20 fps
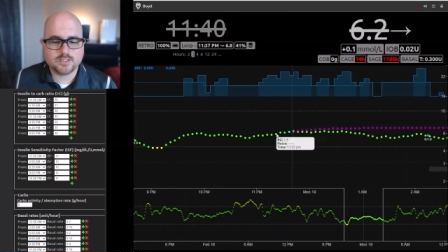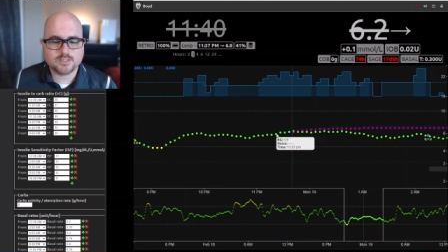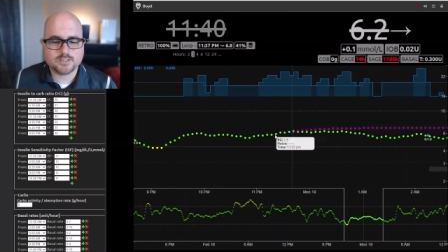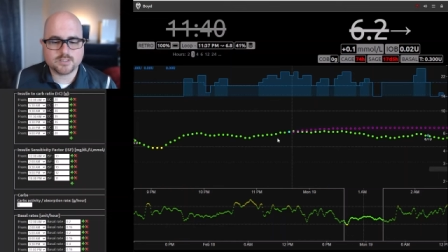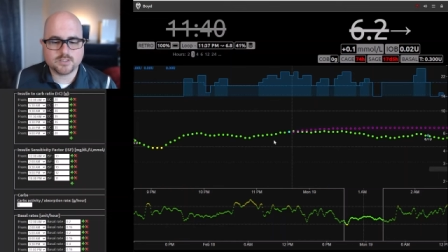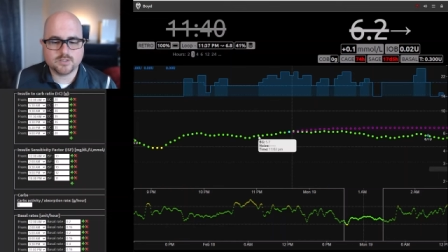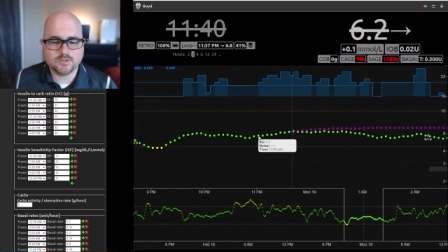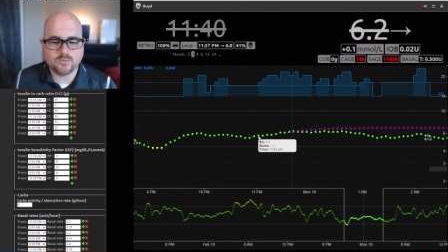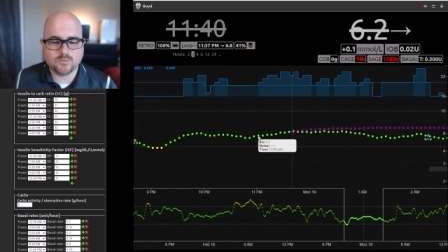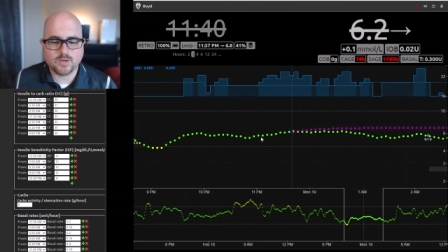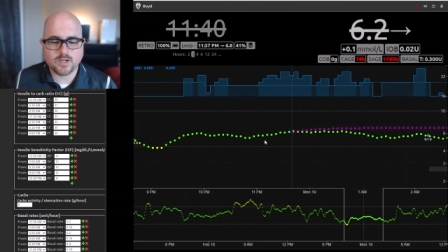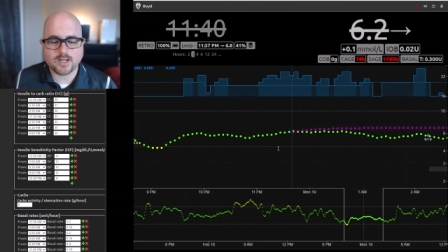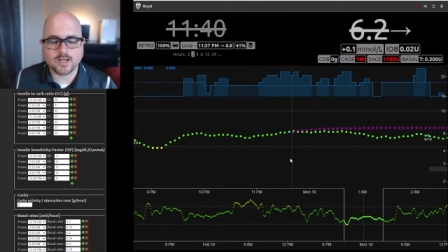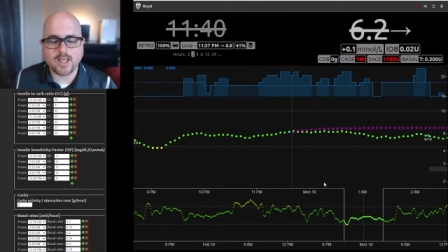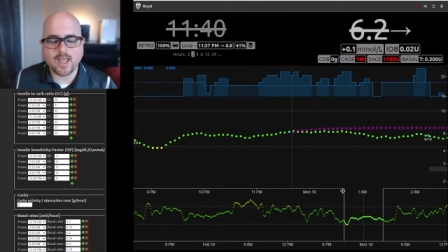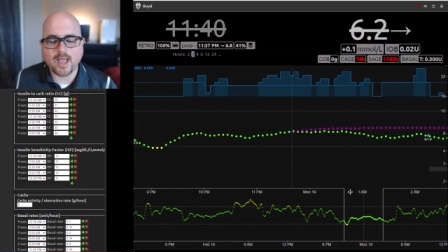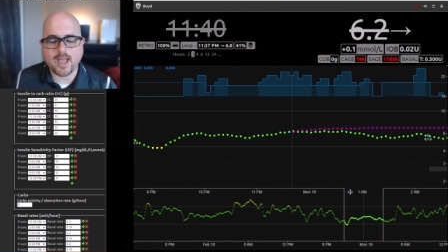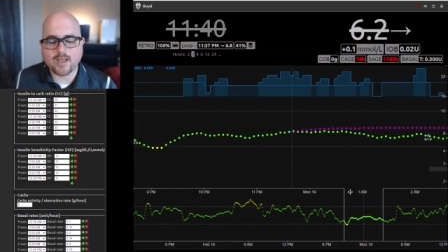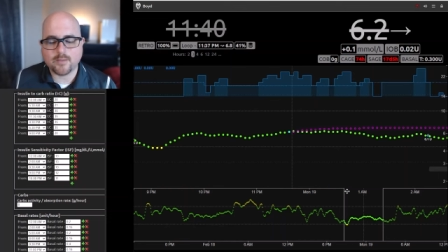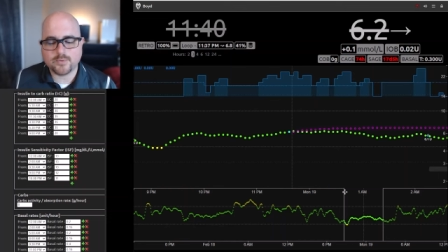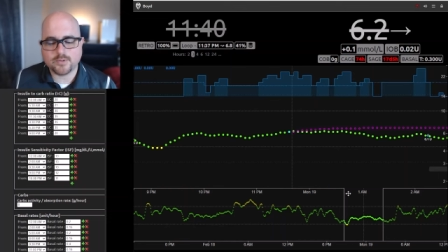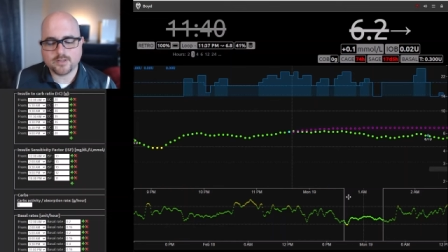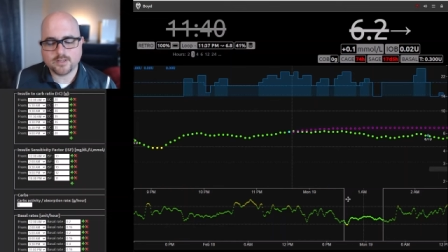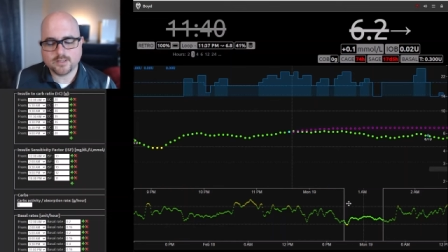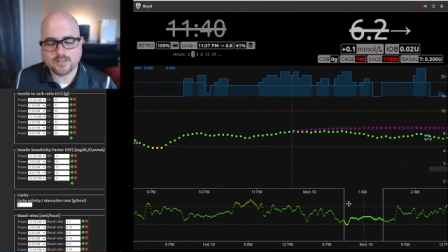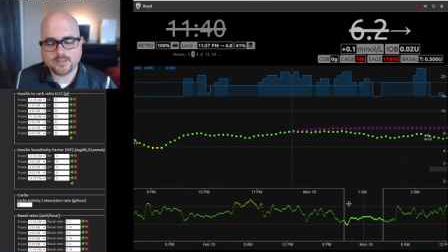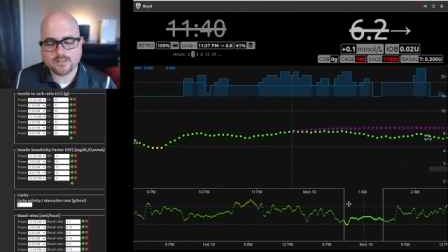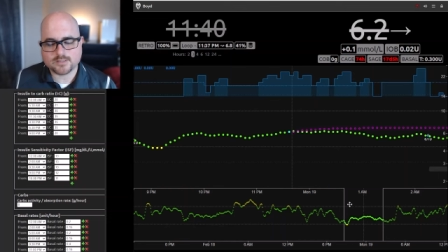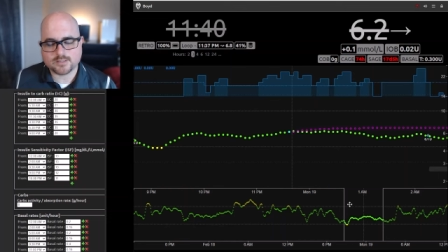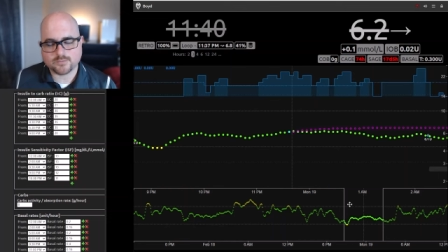So what can happen
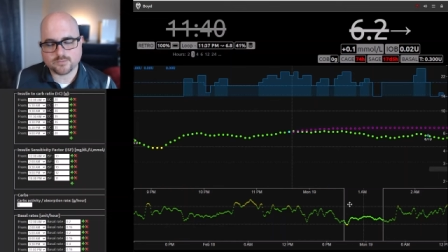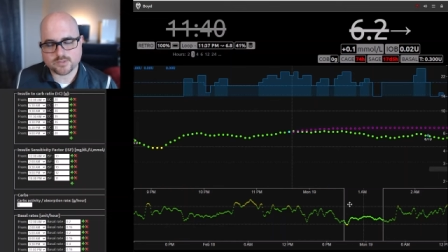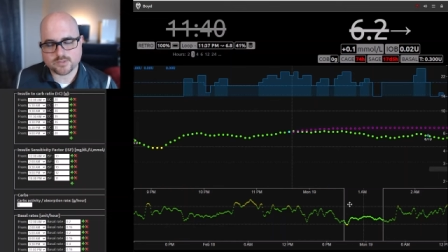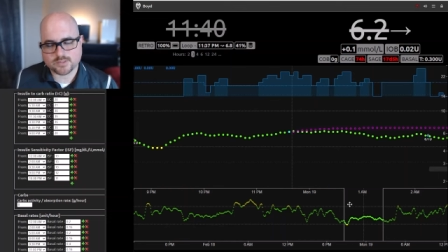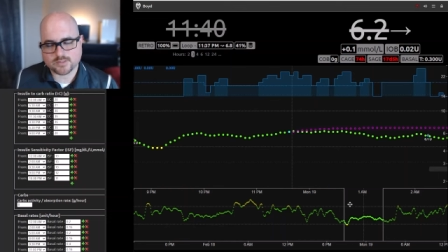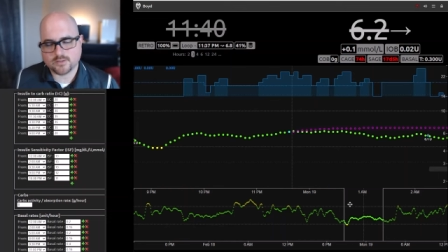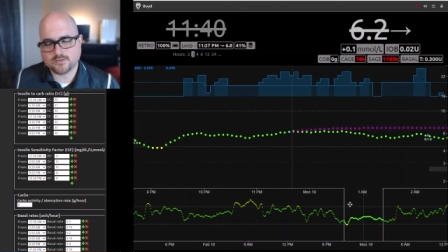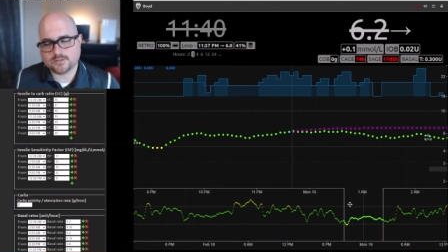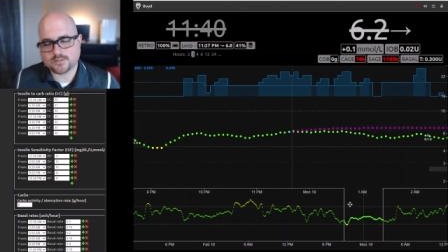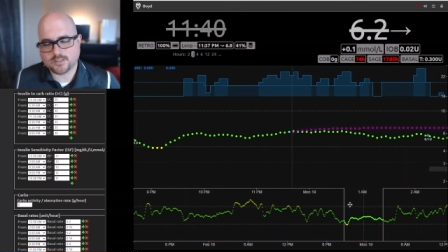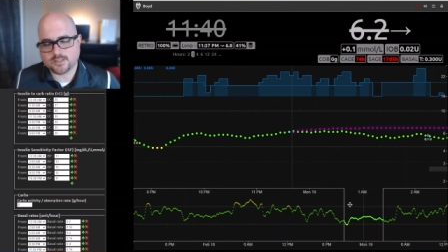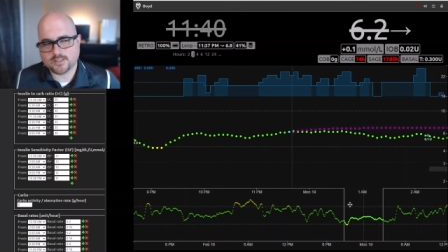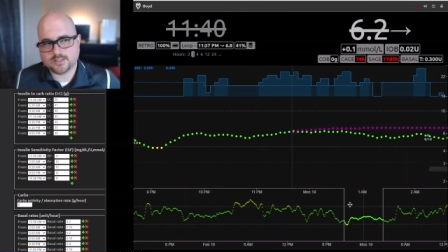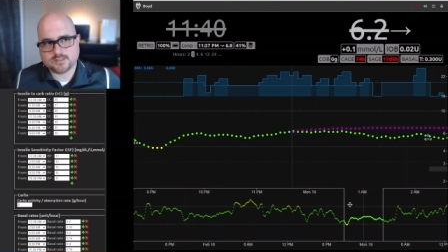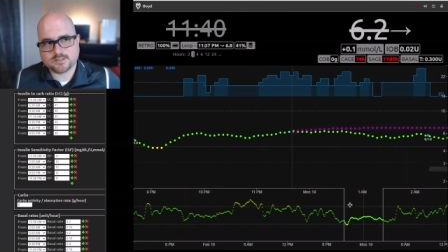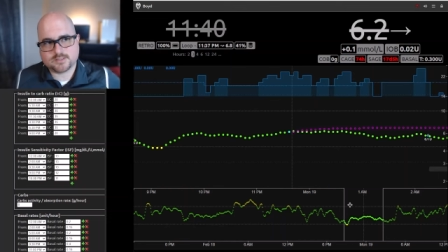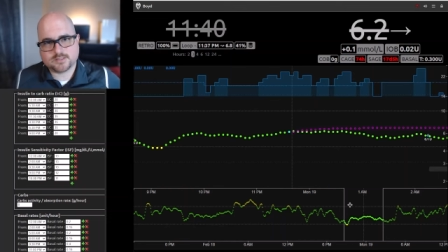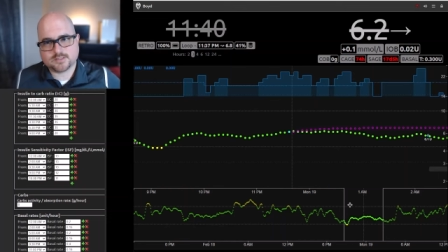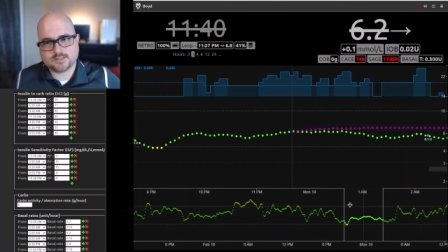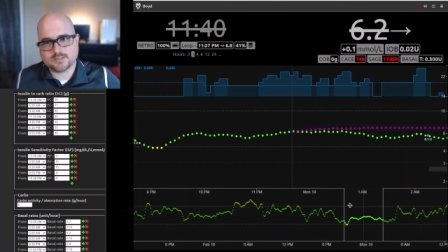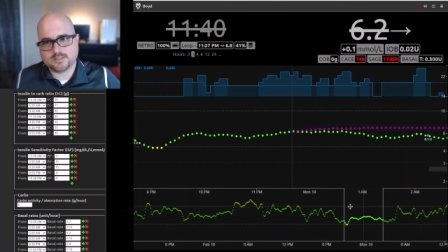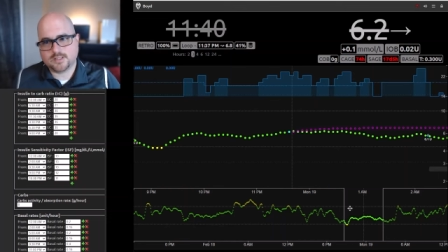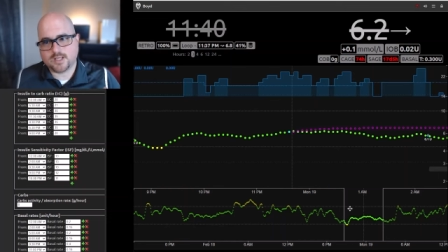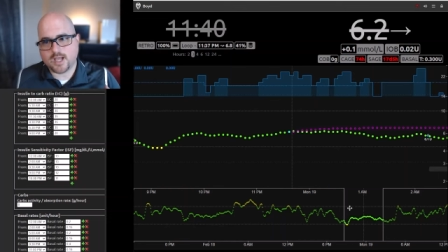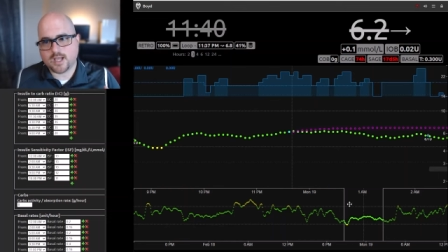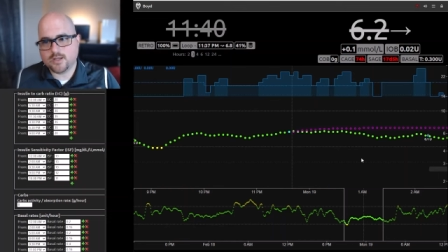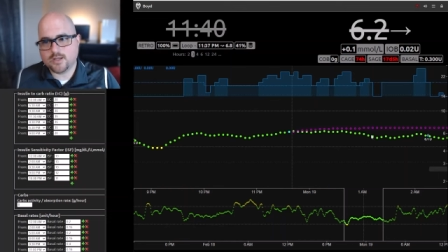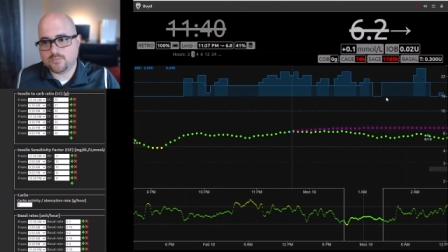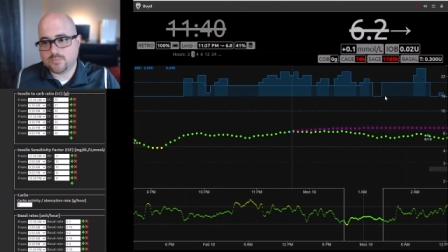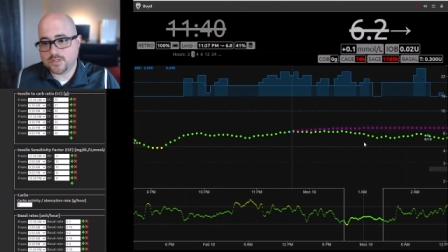is the result is the
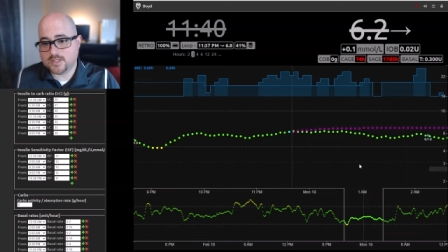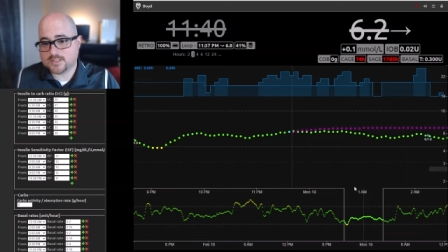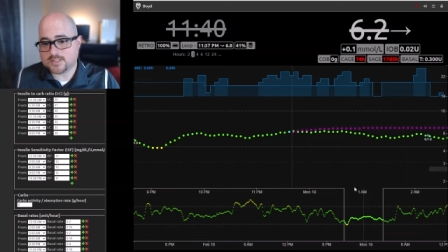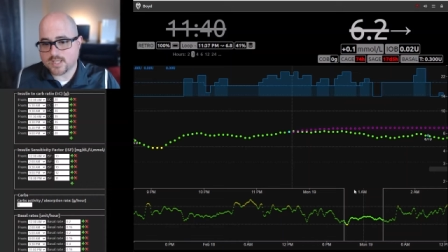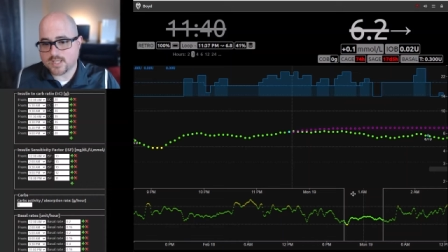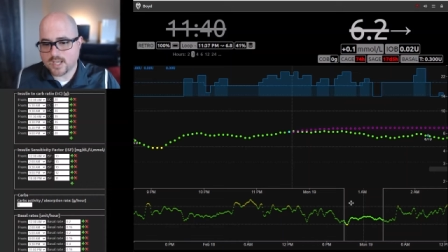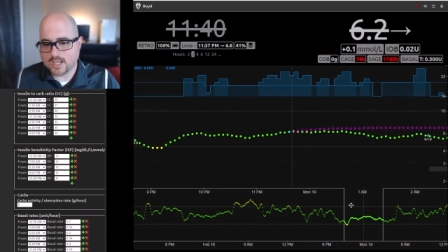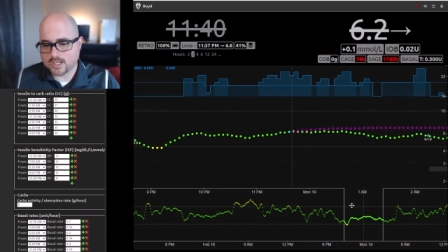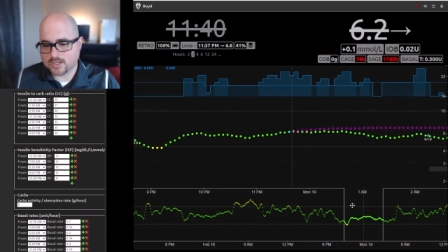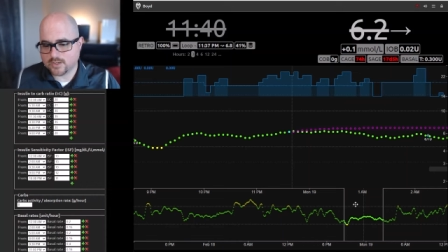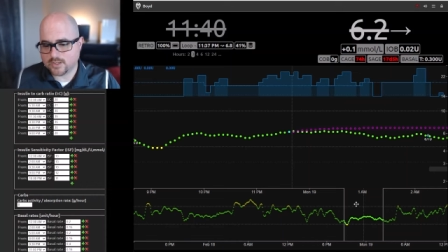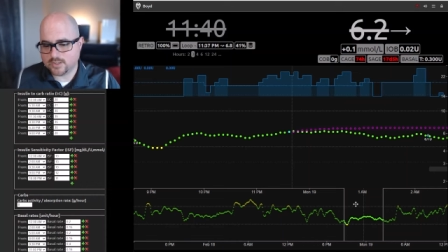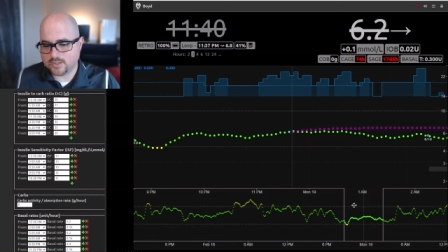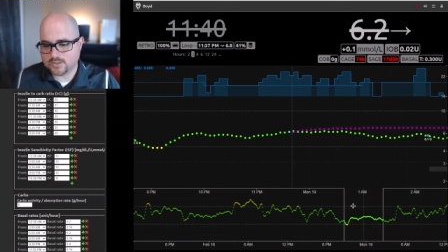IOB is accurate.